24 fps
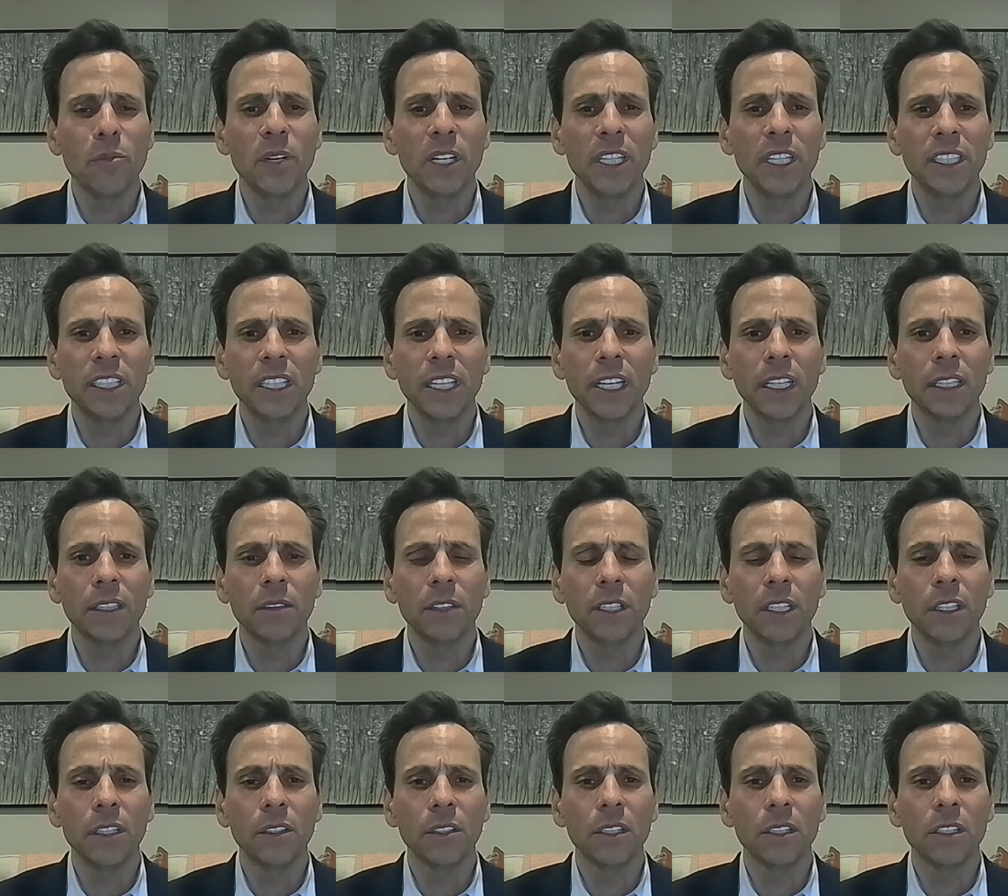But
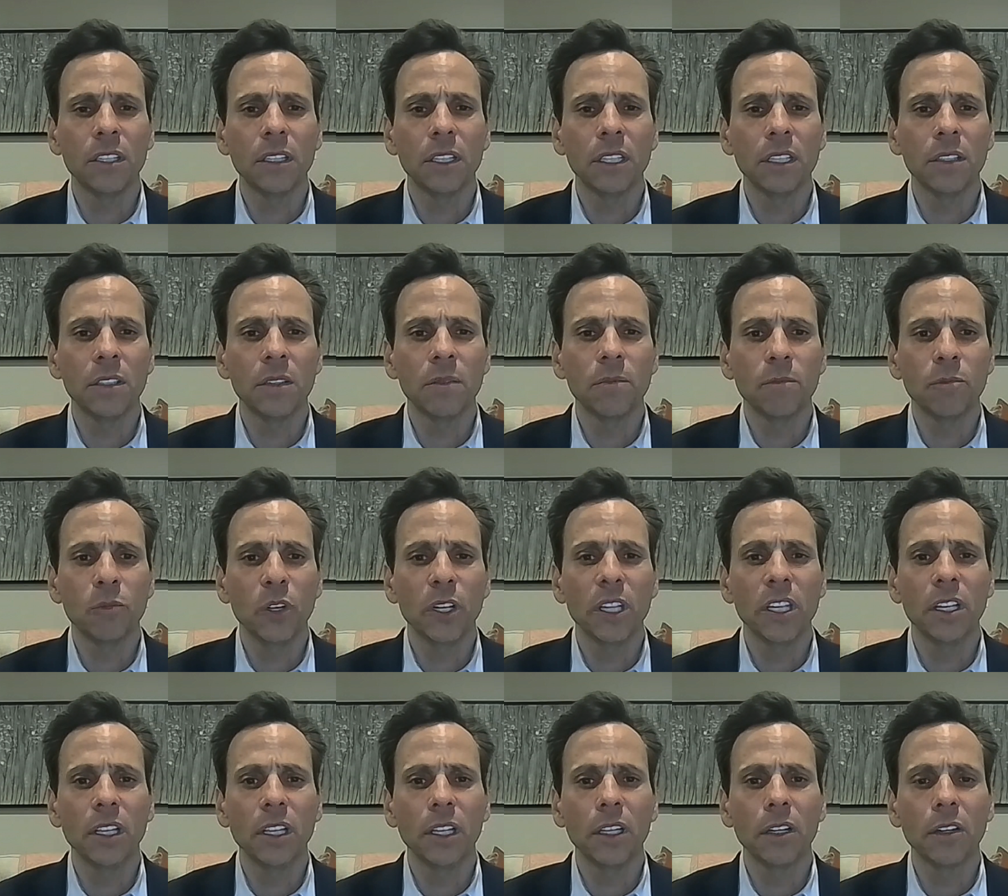it's
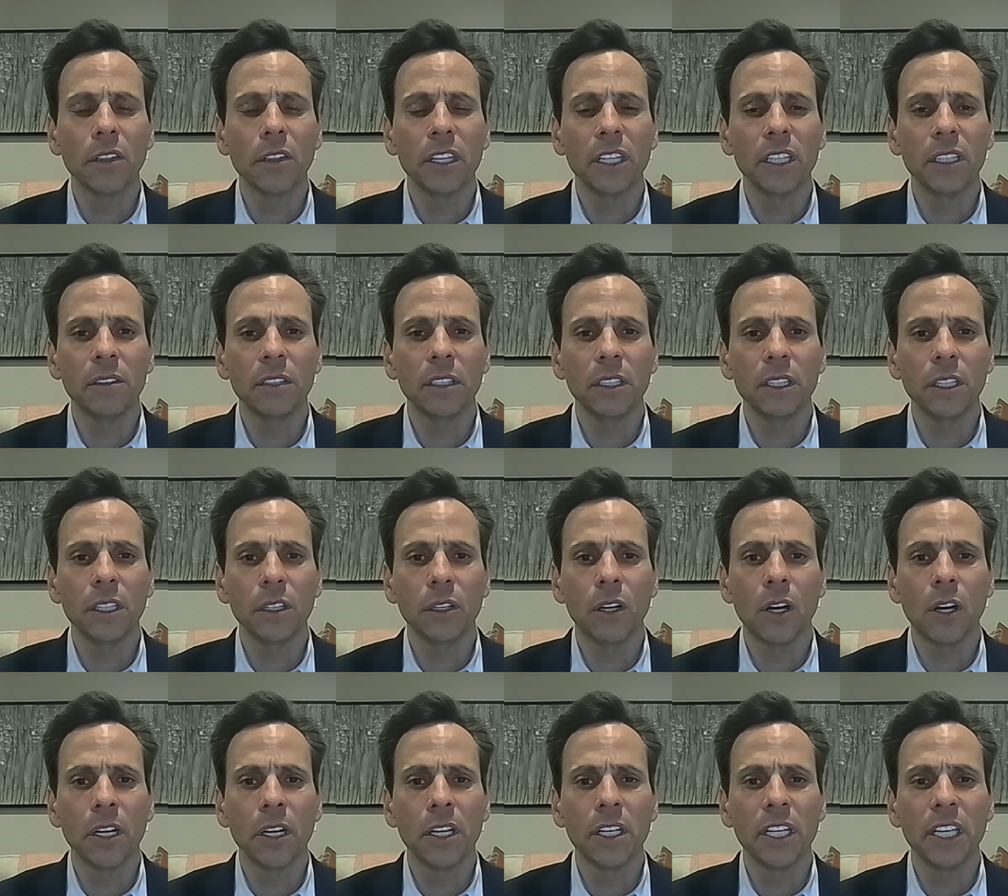pretty clear that
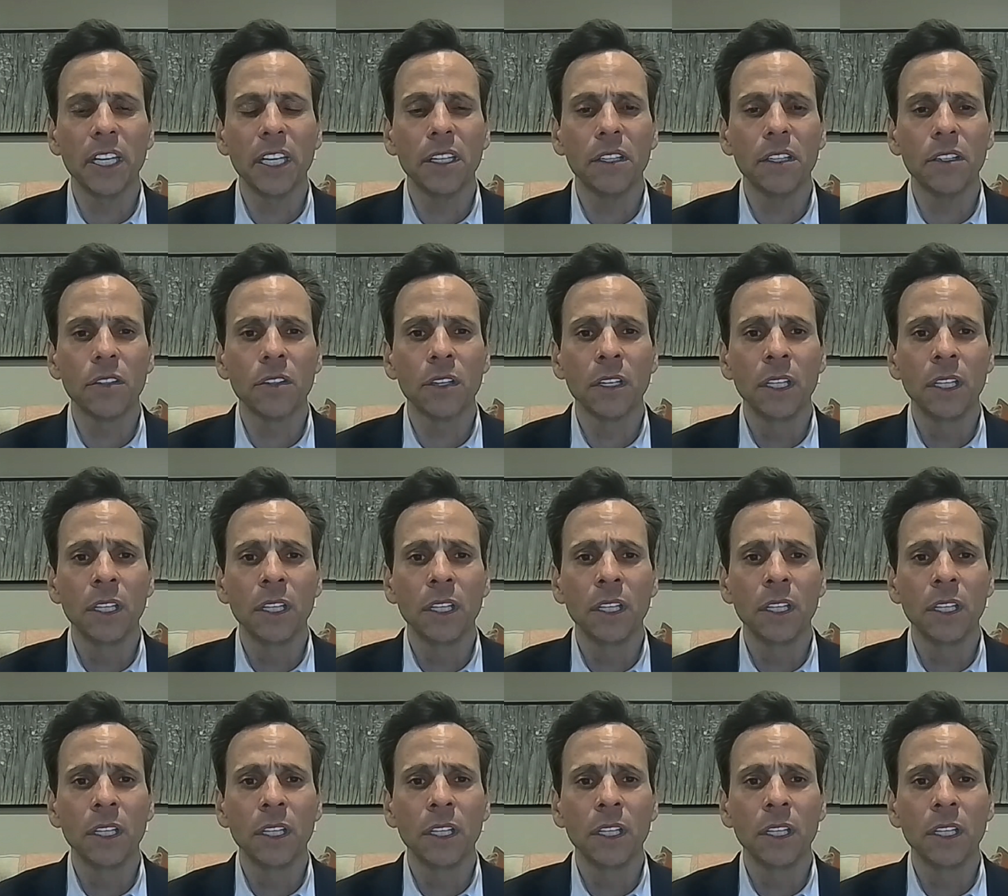R&D